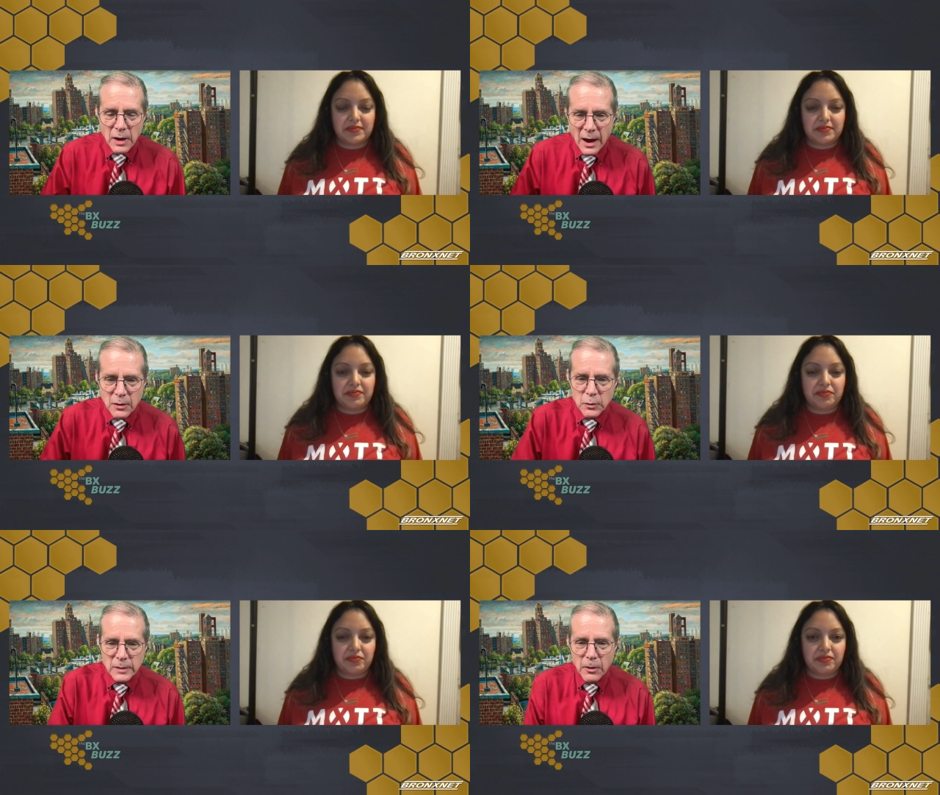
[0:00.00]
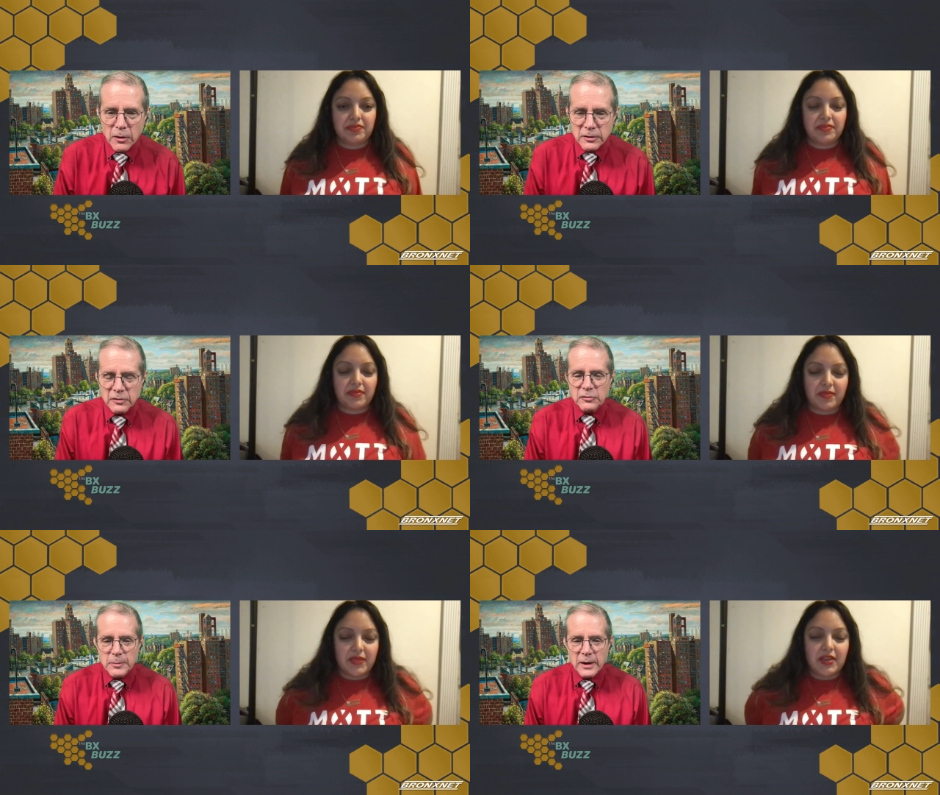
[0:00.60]
Speaker 1: how do we
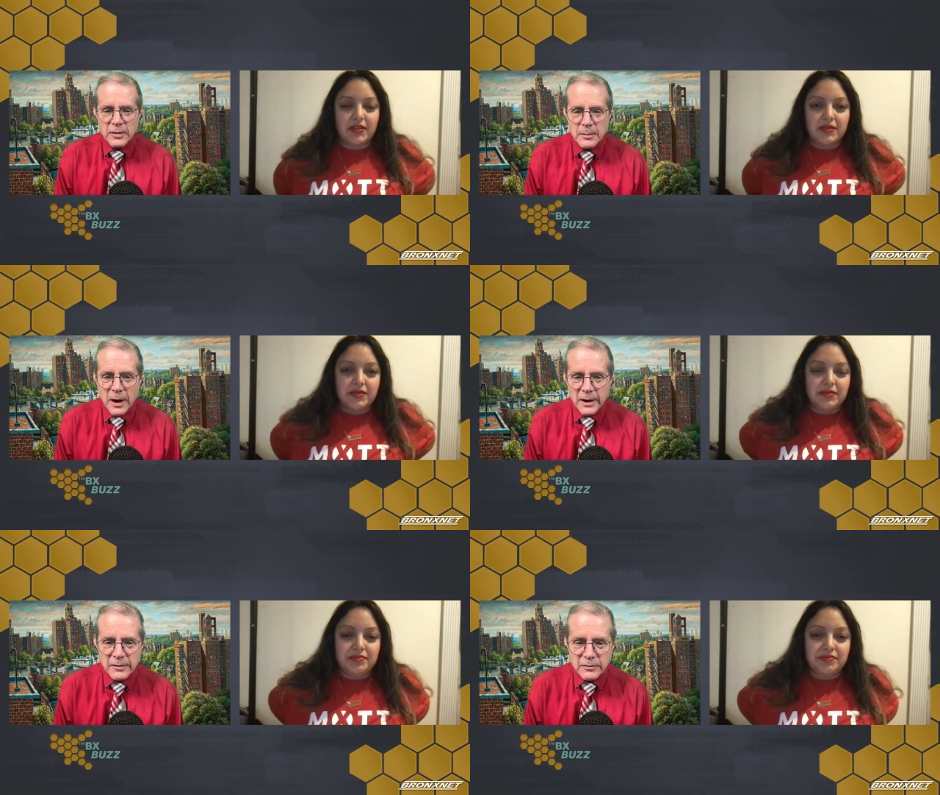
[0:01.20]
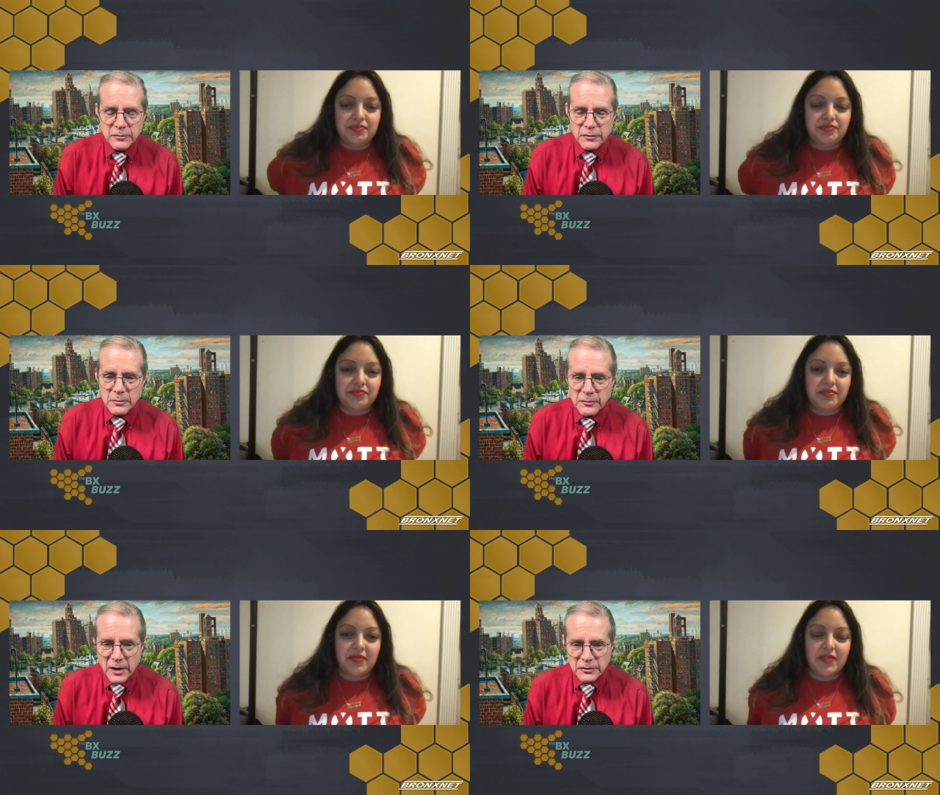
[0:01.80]
participate in the Mott Haven Film
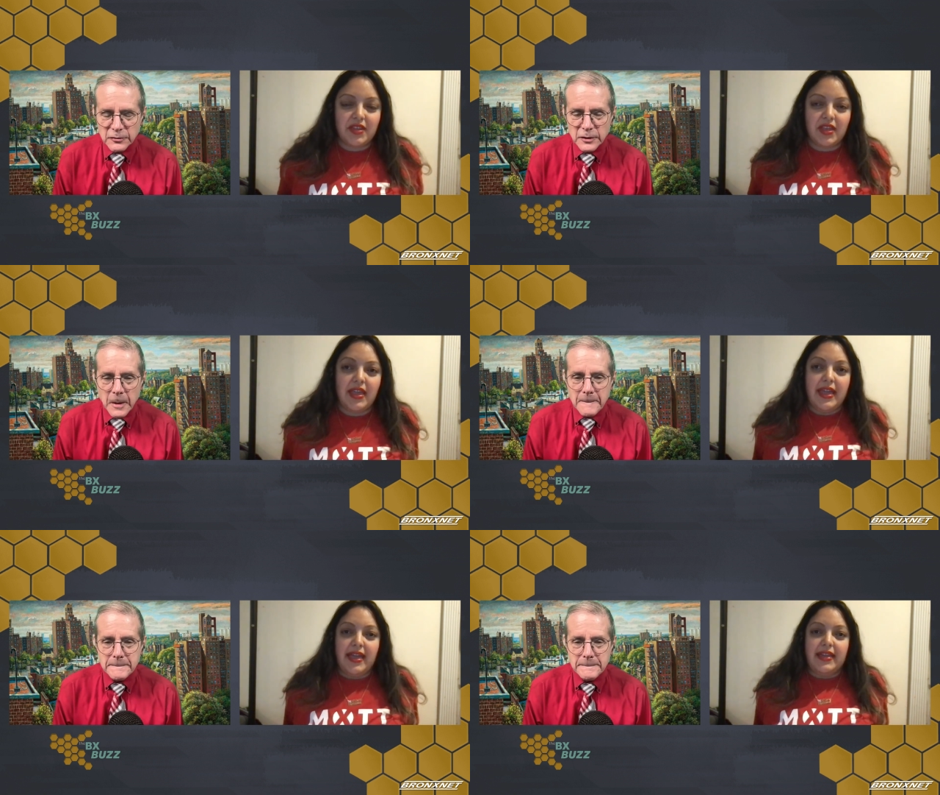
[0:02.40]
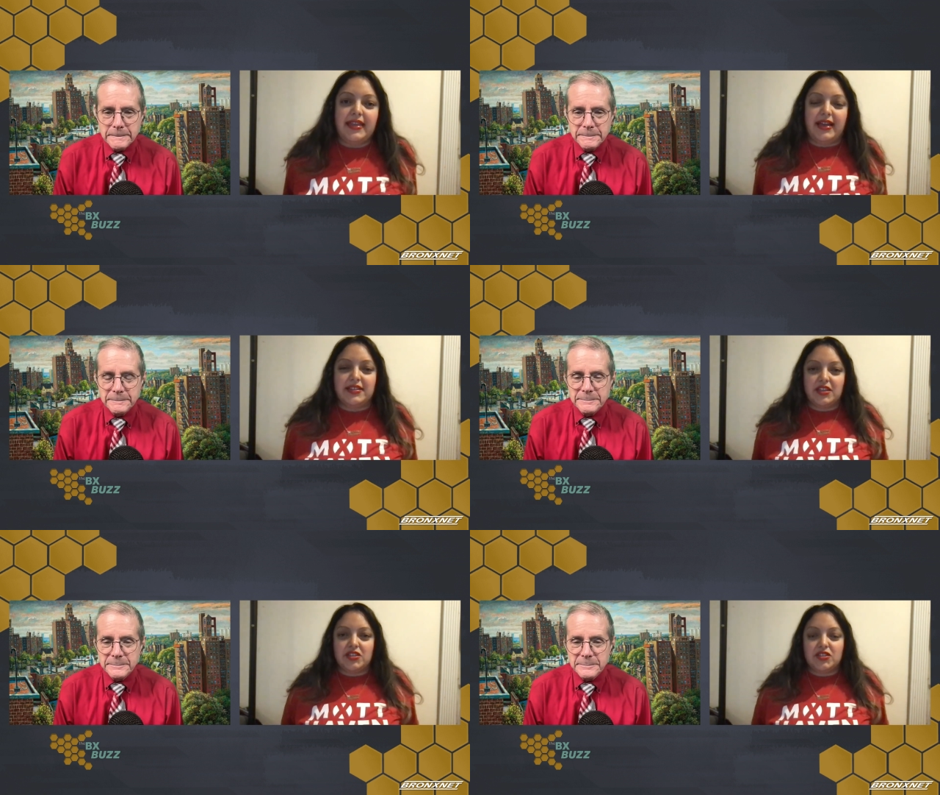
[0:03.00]
Festival?
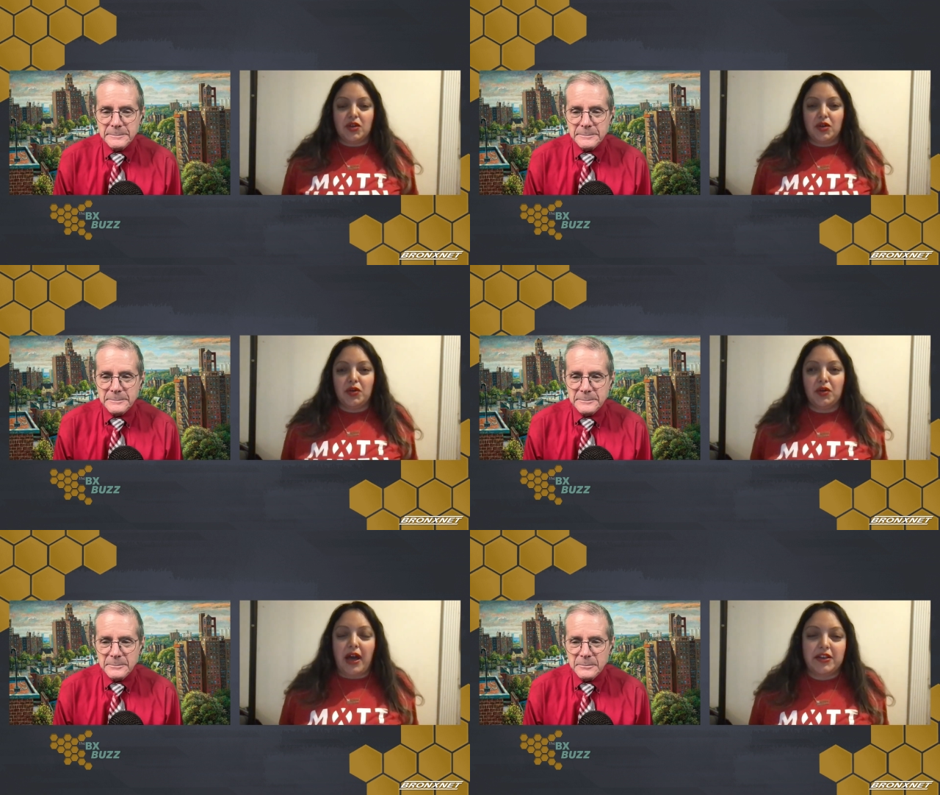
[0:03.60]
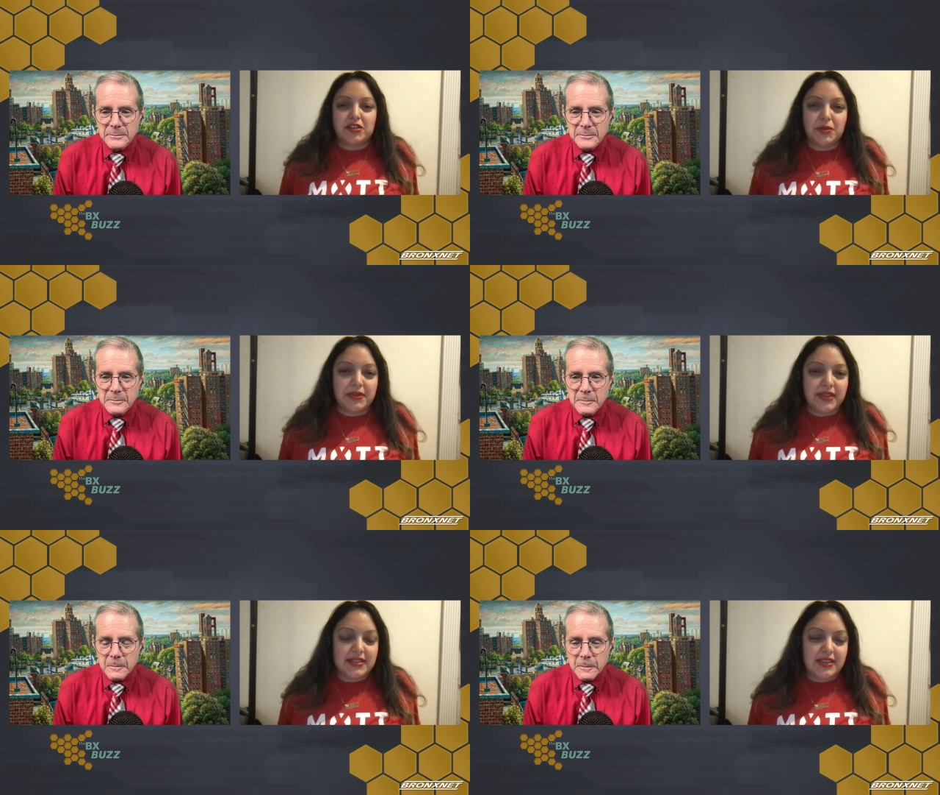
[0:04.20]
Speaker 2: Yes. So
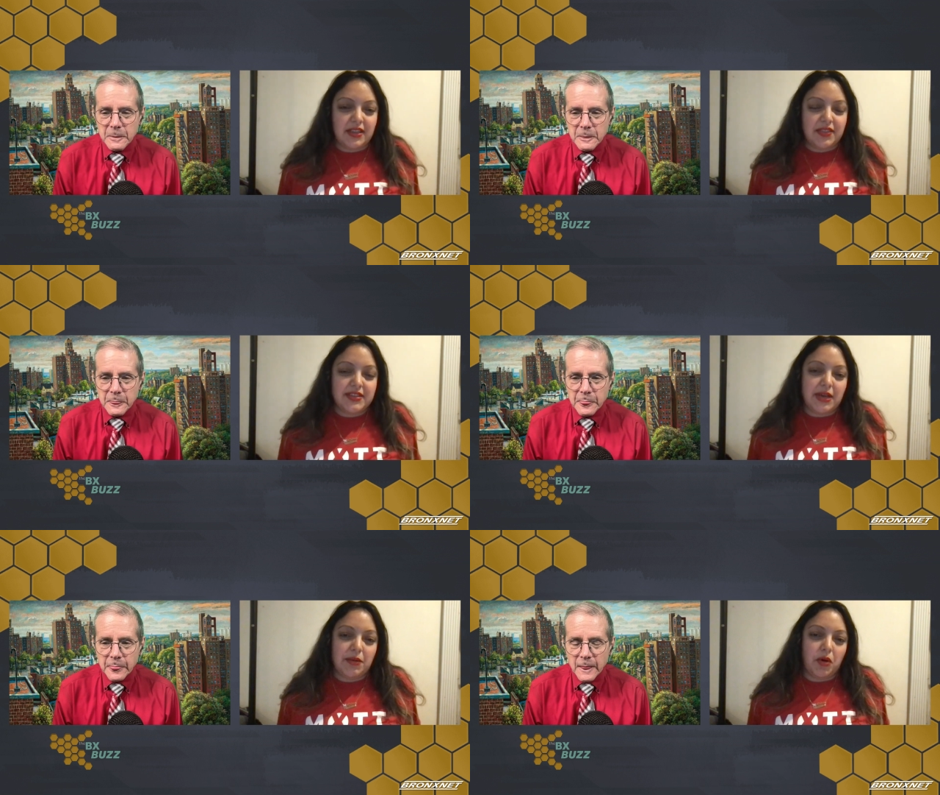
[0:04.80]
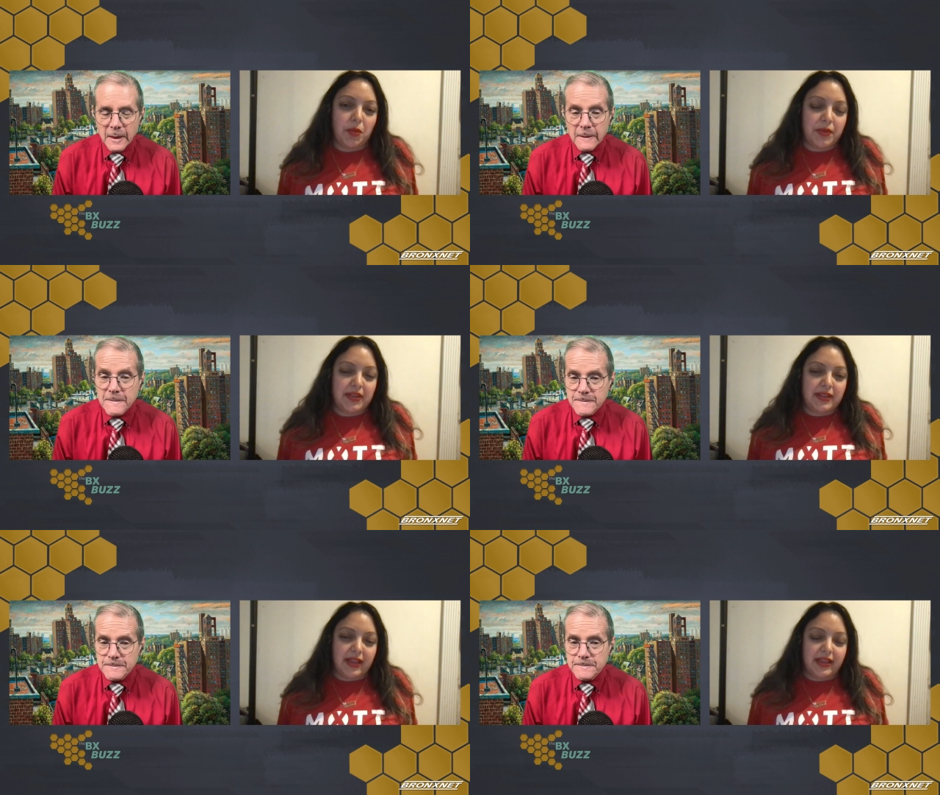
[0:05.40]
October 19th is our
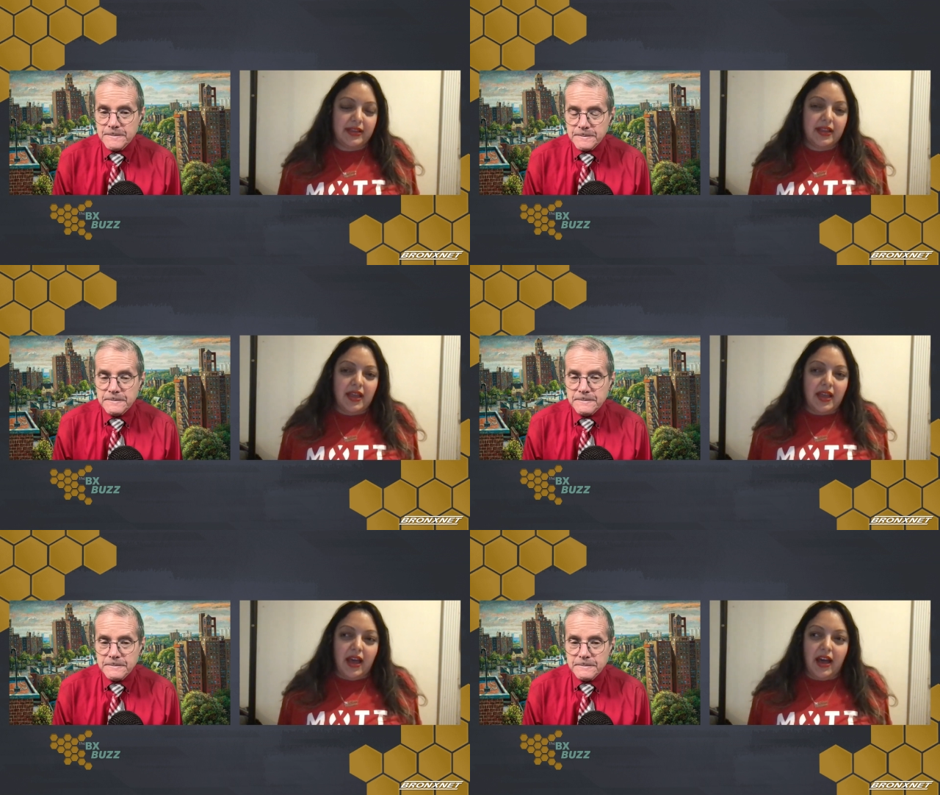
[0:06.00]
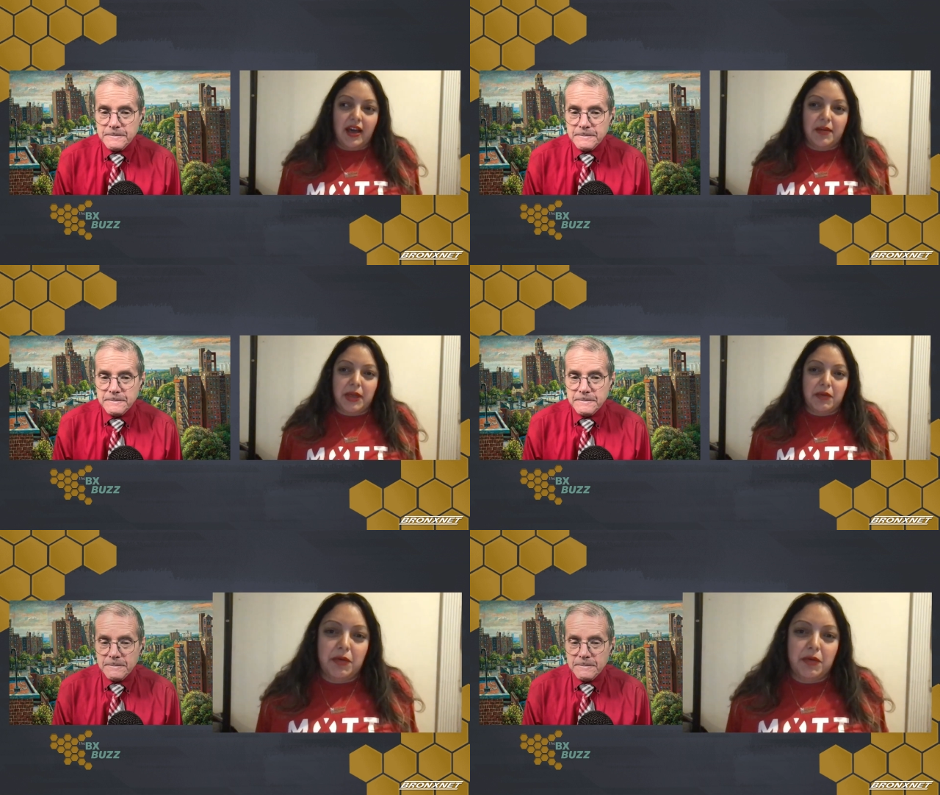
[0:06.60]
opening night. Um,